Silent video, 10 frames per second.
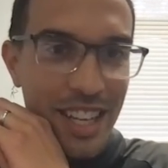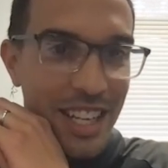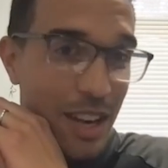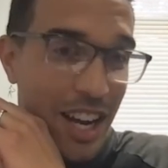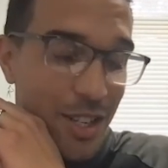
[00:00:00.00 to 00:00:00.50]
They
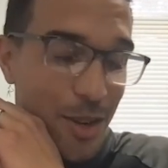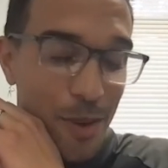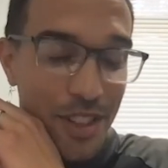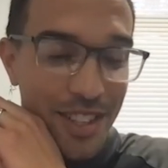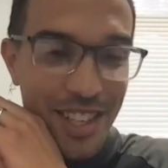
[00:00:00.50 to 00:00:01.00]
didn't actually
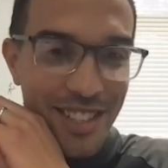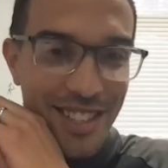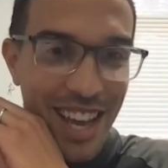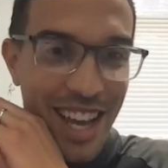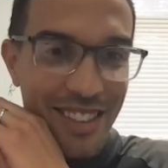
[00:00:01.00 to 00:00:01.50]
want the season
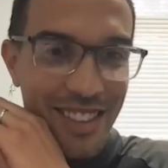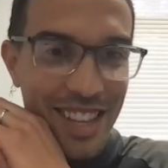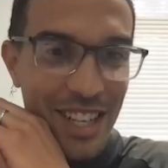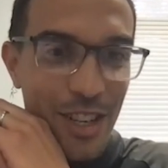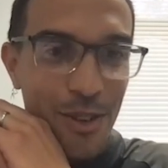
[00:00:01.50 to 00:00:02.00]
to end.
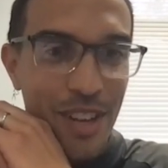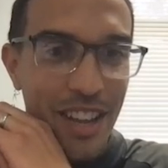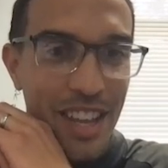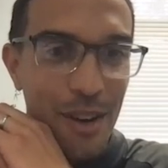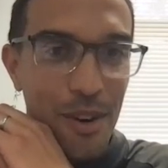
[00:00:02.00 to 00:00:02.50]
They knew
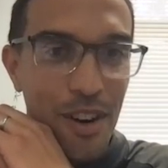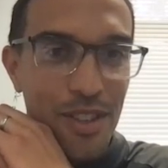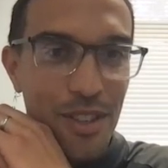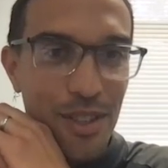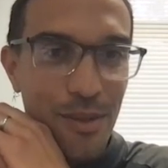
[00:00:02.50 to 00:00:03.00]
that they were
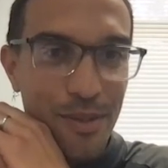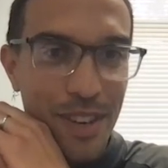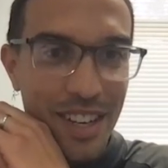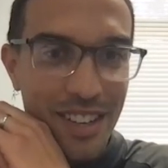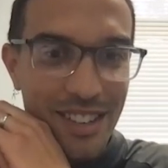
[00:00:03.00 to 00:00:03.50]
onto
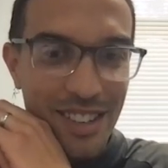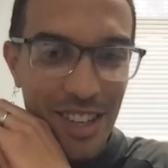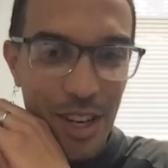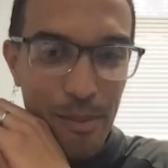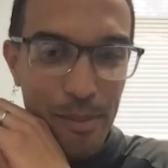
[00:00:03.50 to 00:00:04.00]
something,
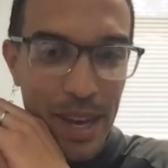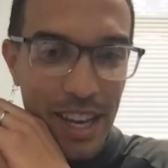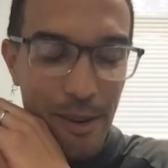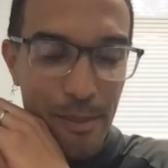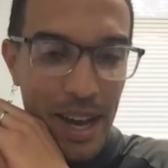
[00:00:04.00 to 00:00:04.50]
you know,
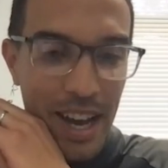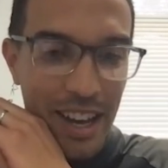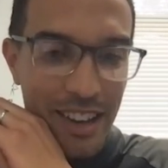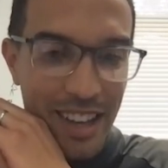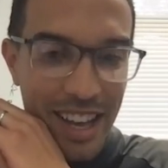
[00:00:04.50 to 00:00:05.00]
bigger and better.